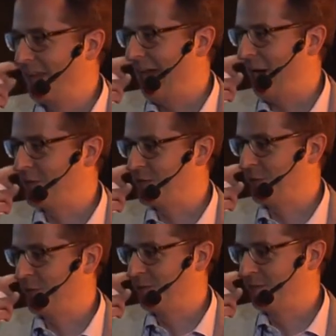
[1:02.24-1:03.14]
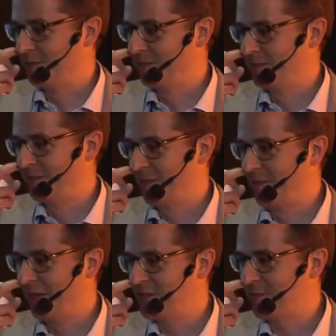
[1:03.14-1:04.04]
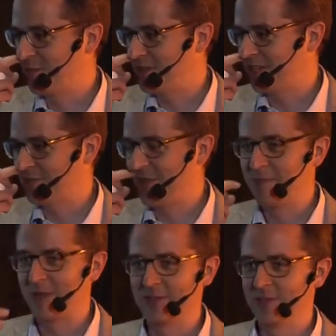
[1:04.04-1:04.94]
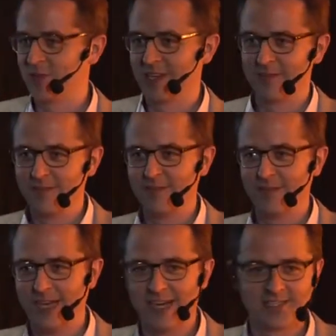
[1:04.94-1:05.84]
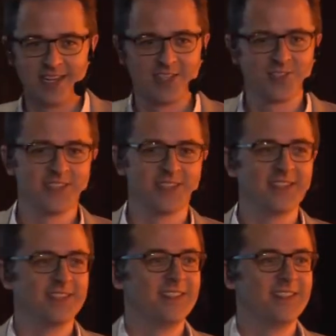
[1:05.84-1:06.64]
how to budget projects right, because we, as an agency,